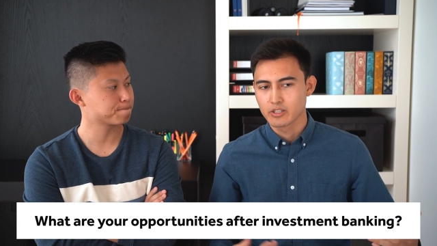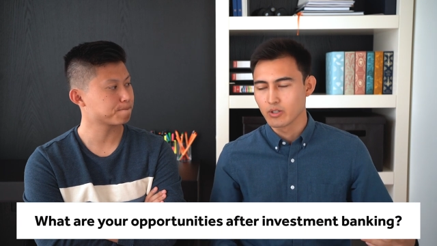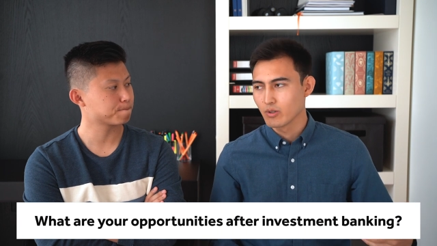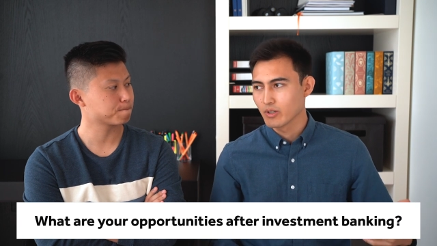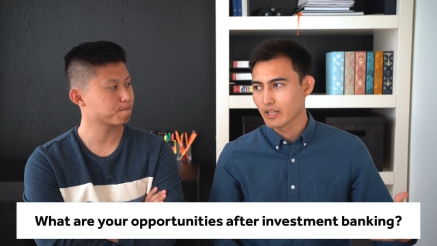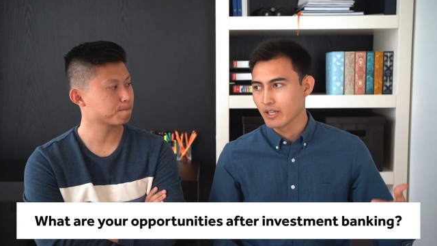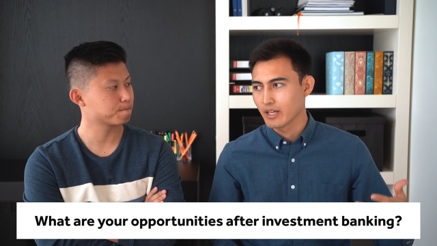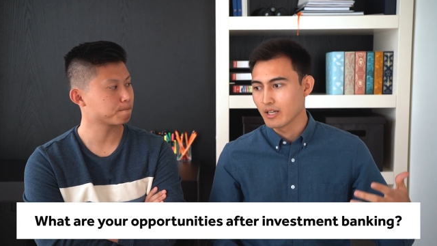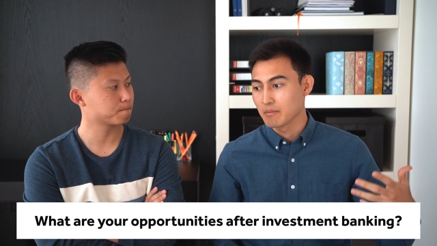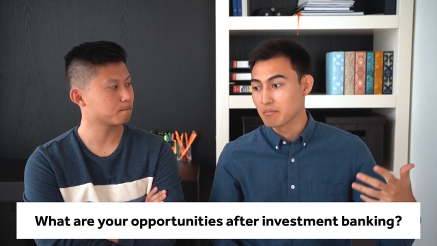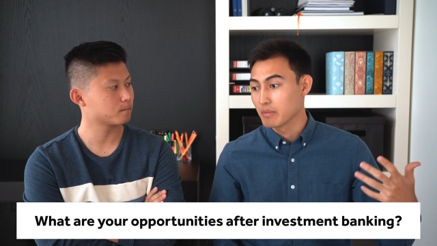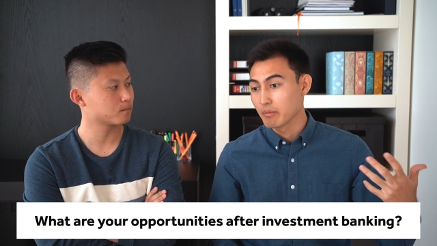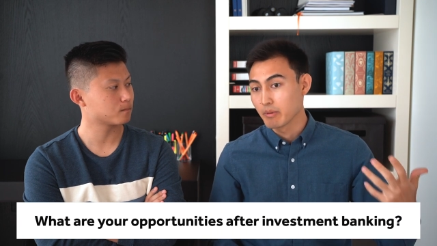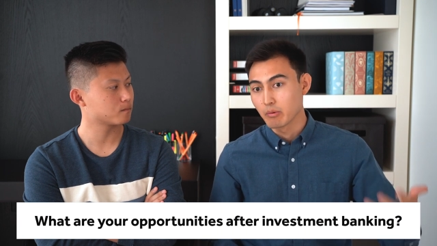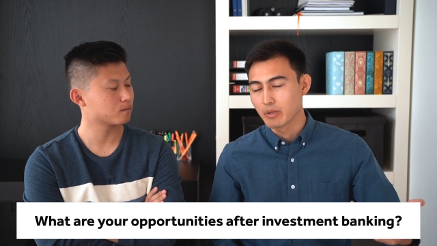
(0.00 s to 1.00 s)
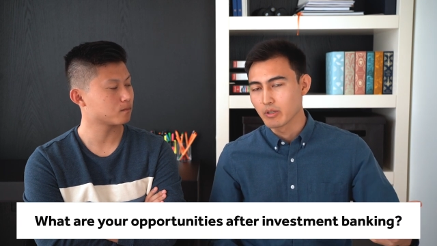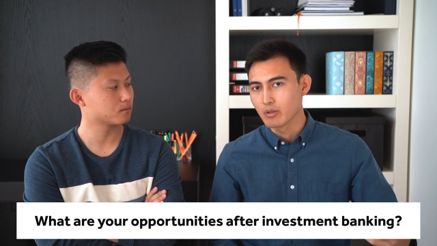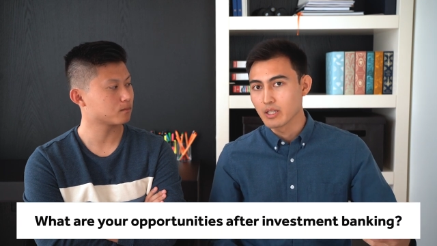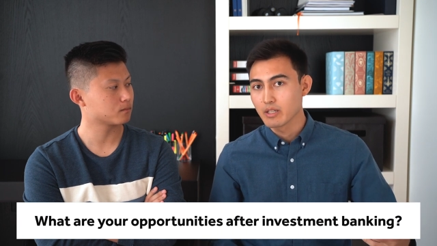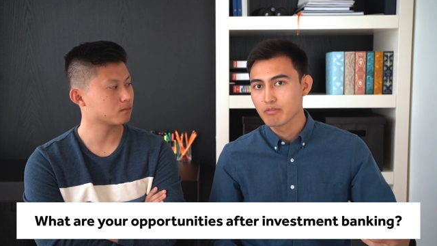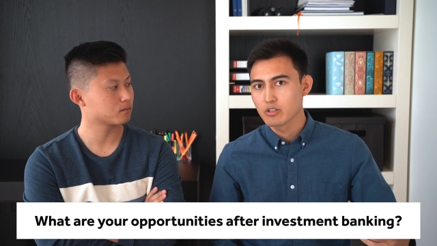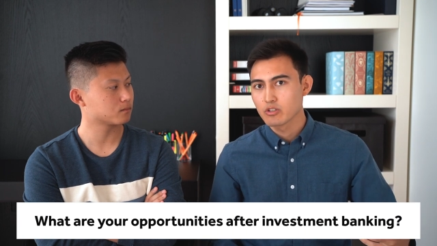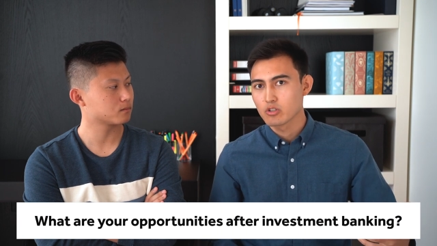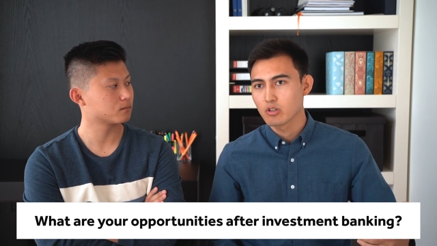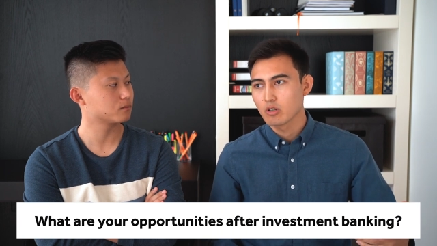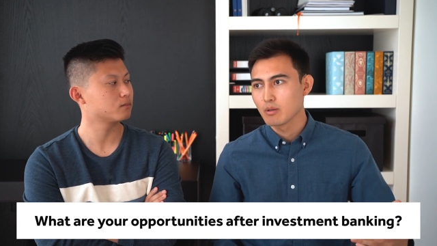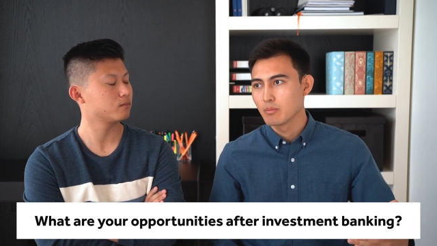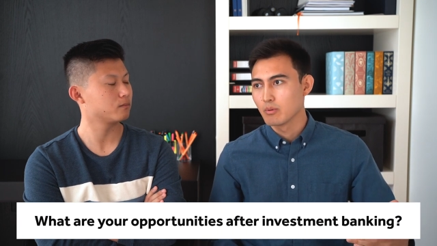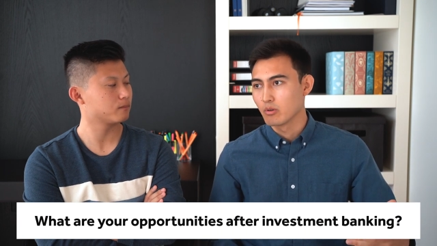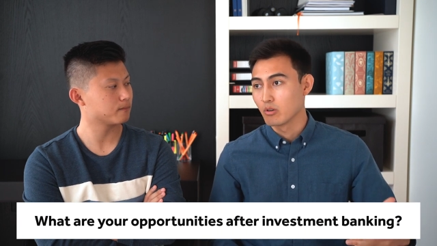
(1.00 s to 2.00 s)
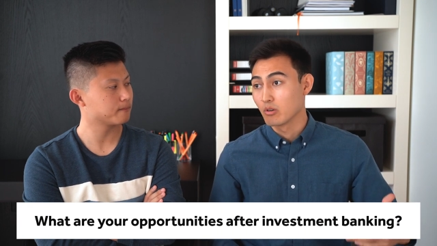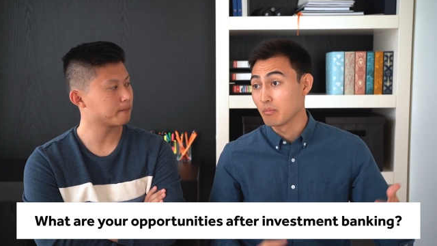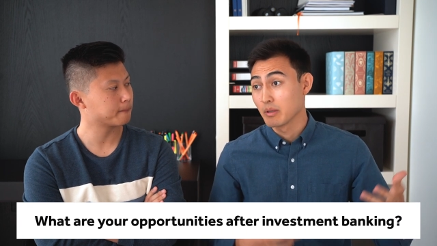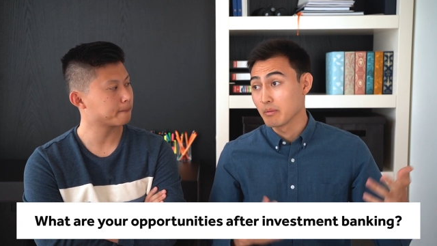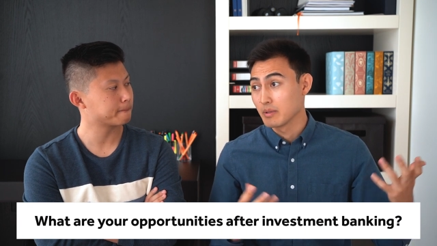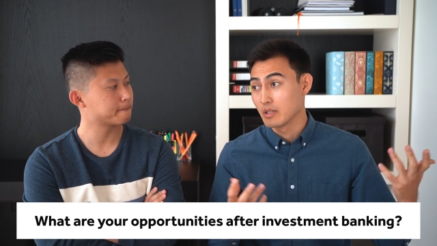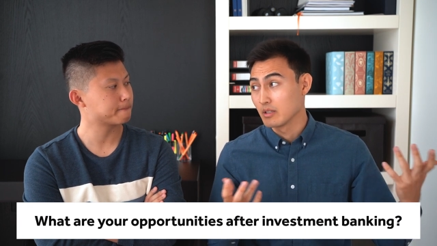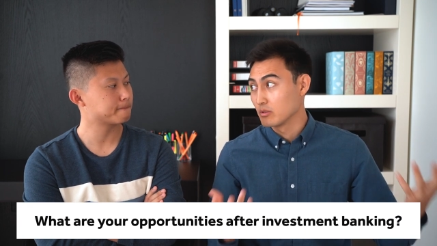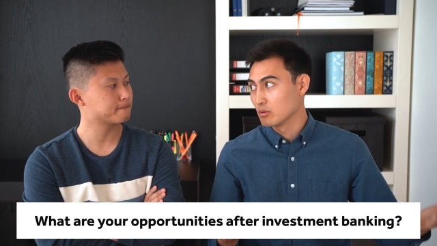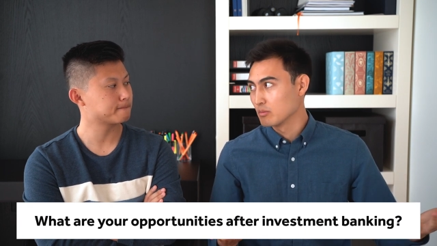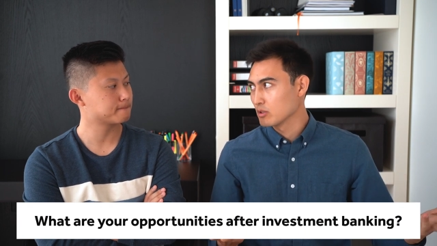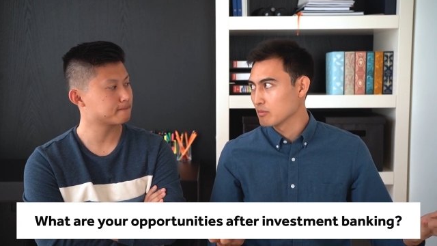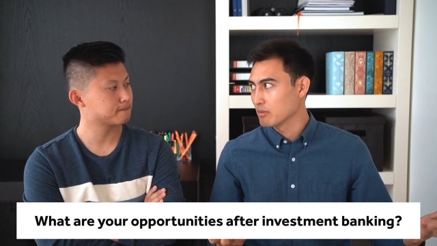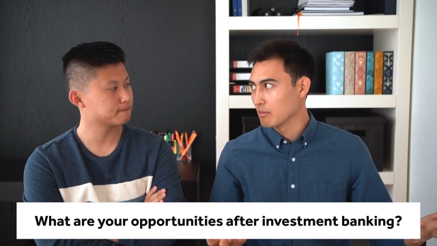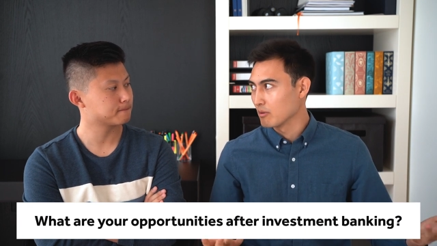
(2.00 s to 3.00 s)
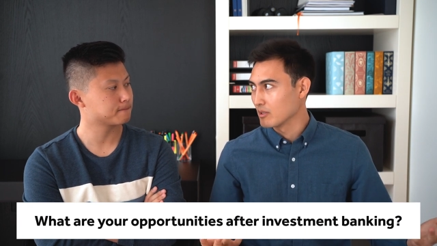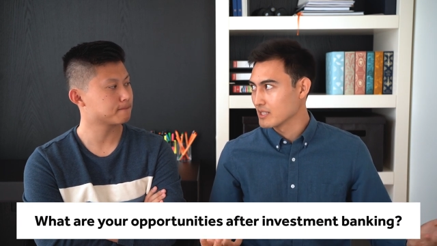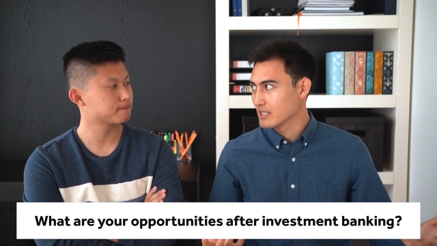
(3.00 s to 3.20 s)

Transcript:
Speaker 1: are you looking at? Maybe when you leave the job, or, or maybe do most people